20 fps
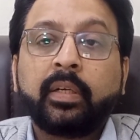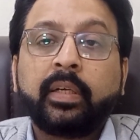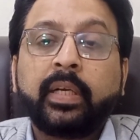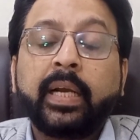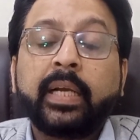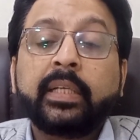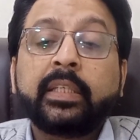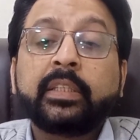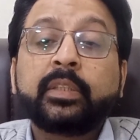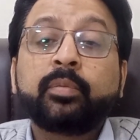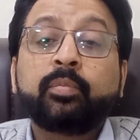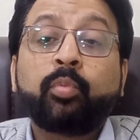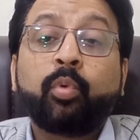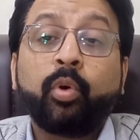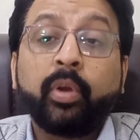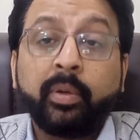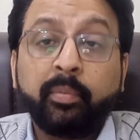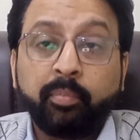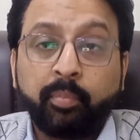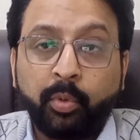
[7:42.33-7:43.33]
That is
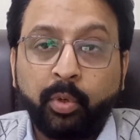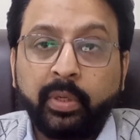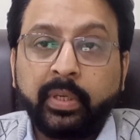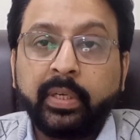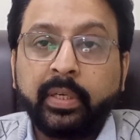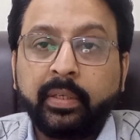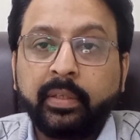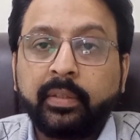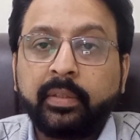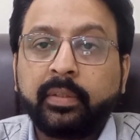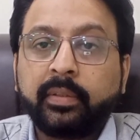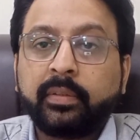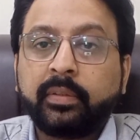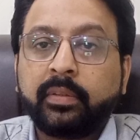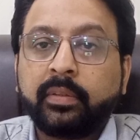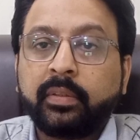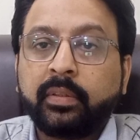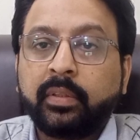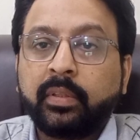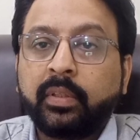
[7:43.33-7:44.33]
more important.
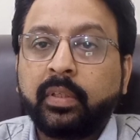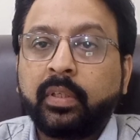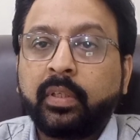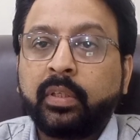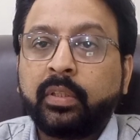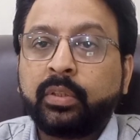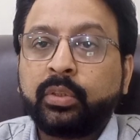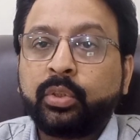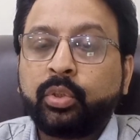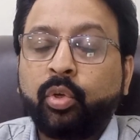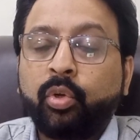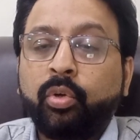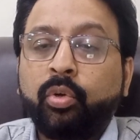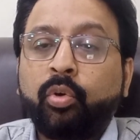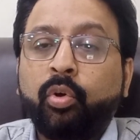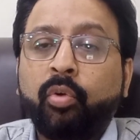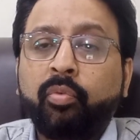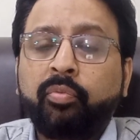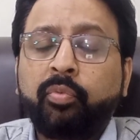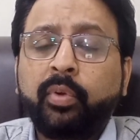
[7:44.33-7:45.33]
So,
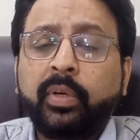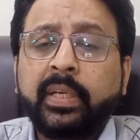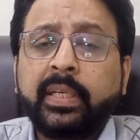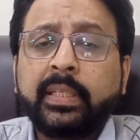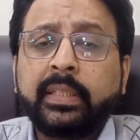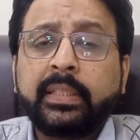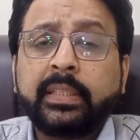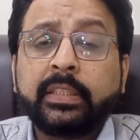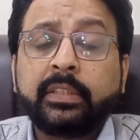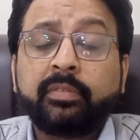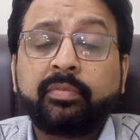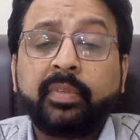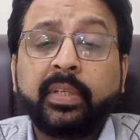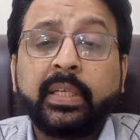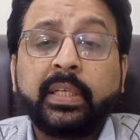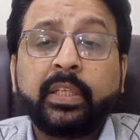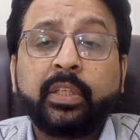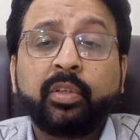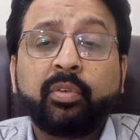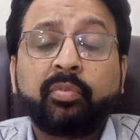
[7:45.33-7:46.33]
hopefully, this
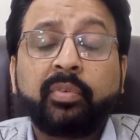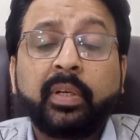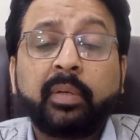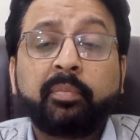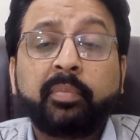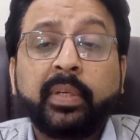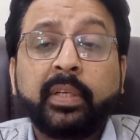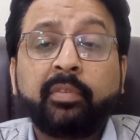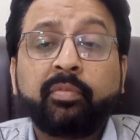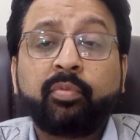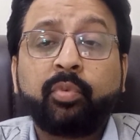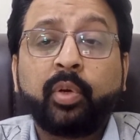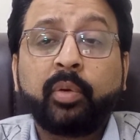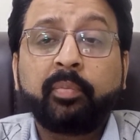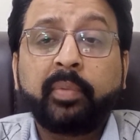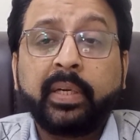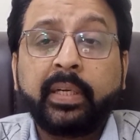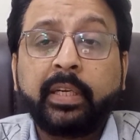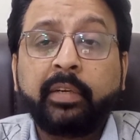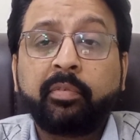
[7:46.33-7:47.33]
video will be
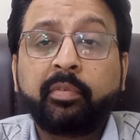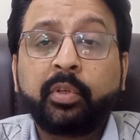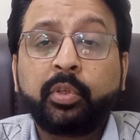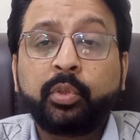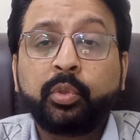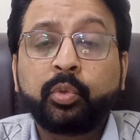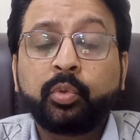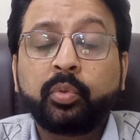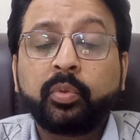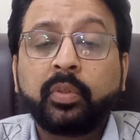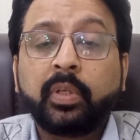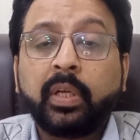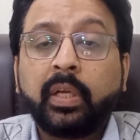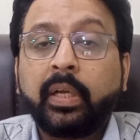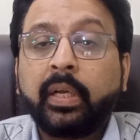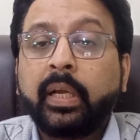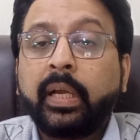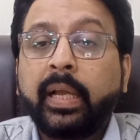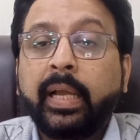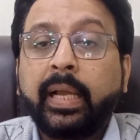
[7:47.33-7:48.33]
informative to you
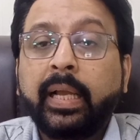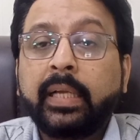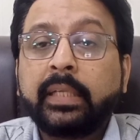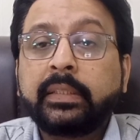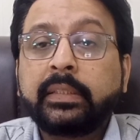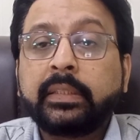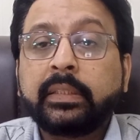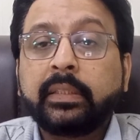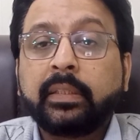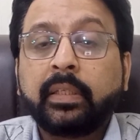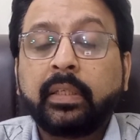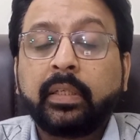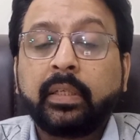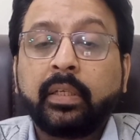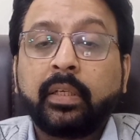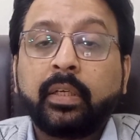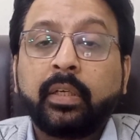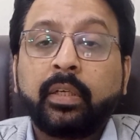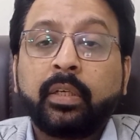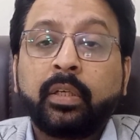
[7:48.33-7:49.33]
as
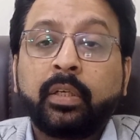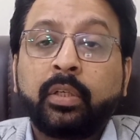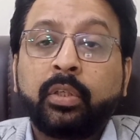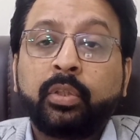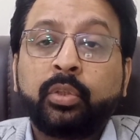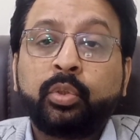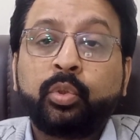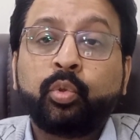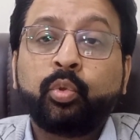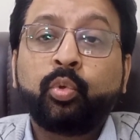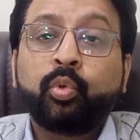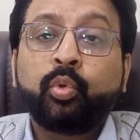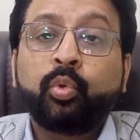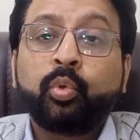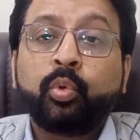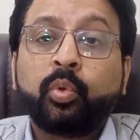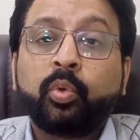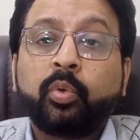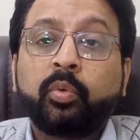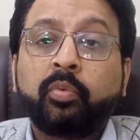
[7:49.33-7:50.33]

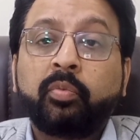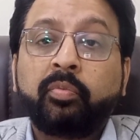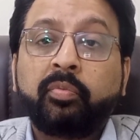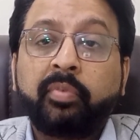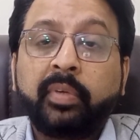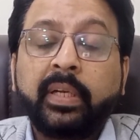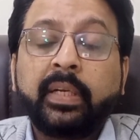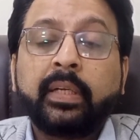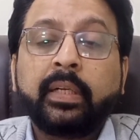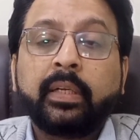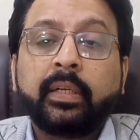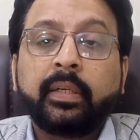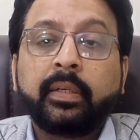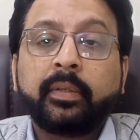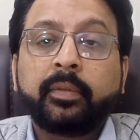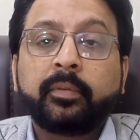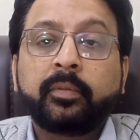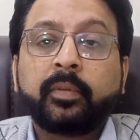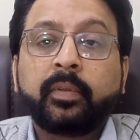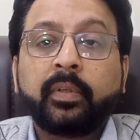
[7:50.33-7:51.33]
you will
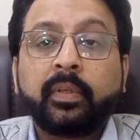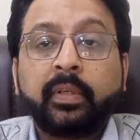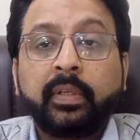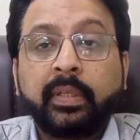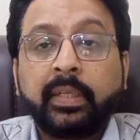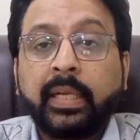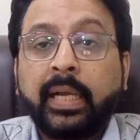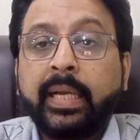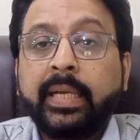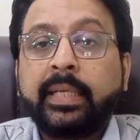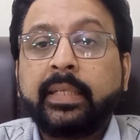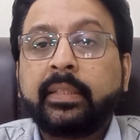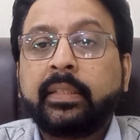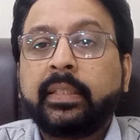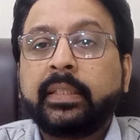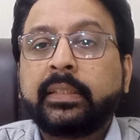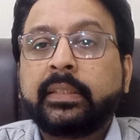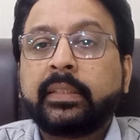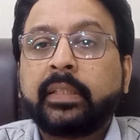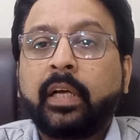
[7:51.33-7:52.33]
like
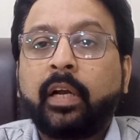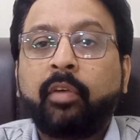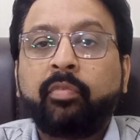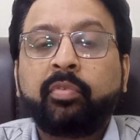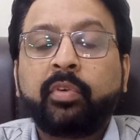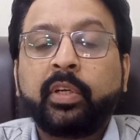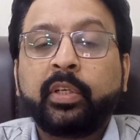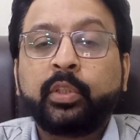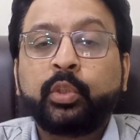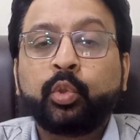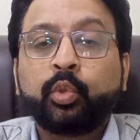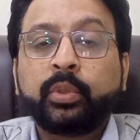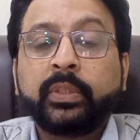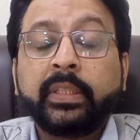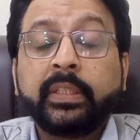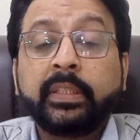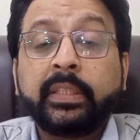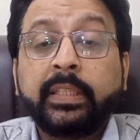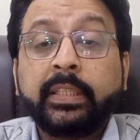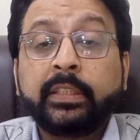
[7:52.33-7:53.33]
this after
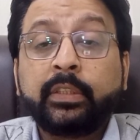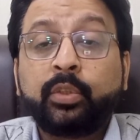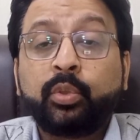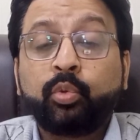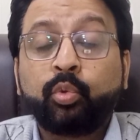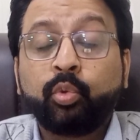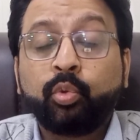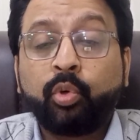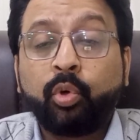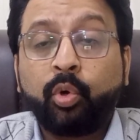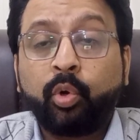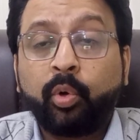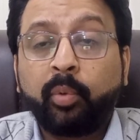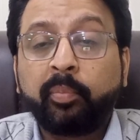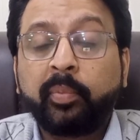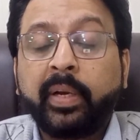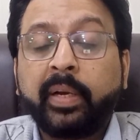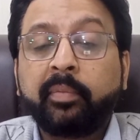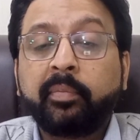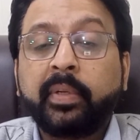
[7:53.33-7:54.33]
using these two
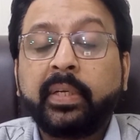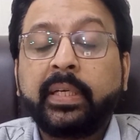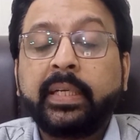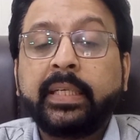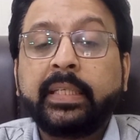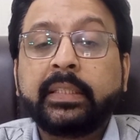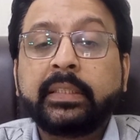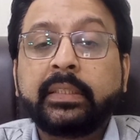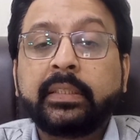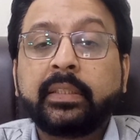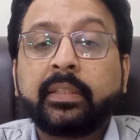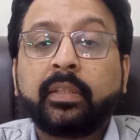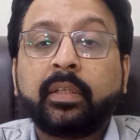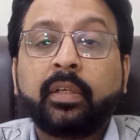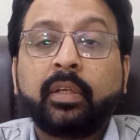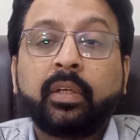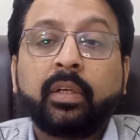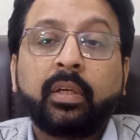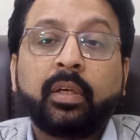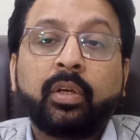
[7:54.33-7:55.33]
home remedies
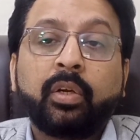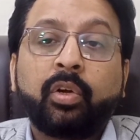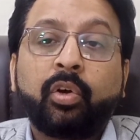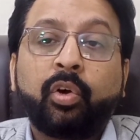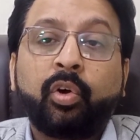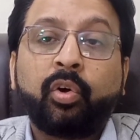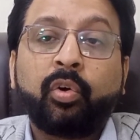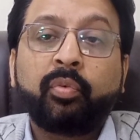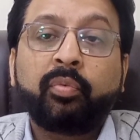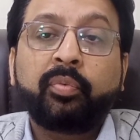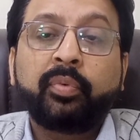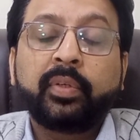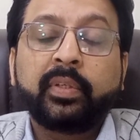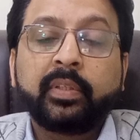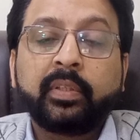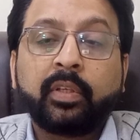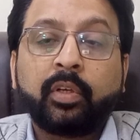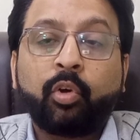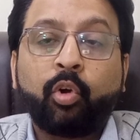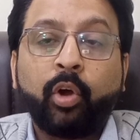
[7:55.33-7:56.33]
of
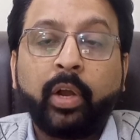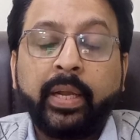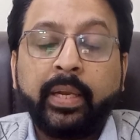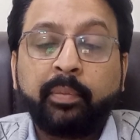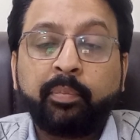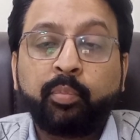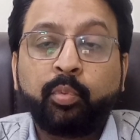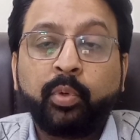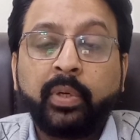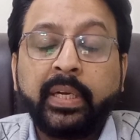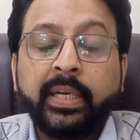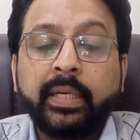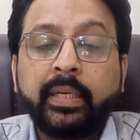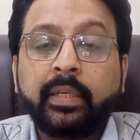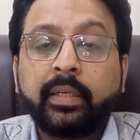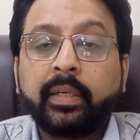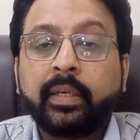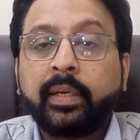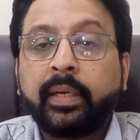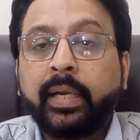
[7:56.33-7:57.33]
oil
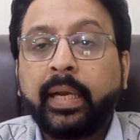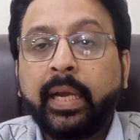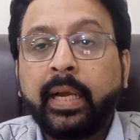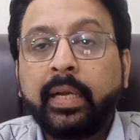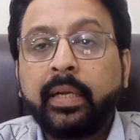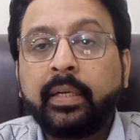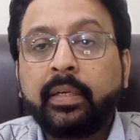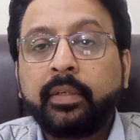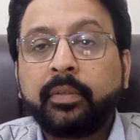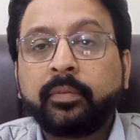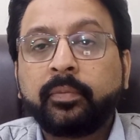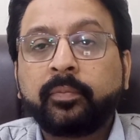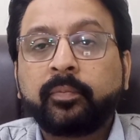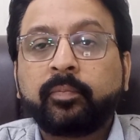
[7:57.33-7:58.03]
pulling and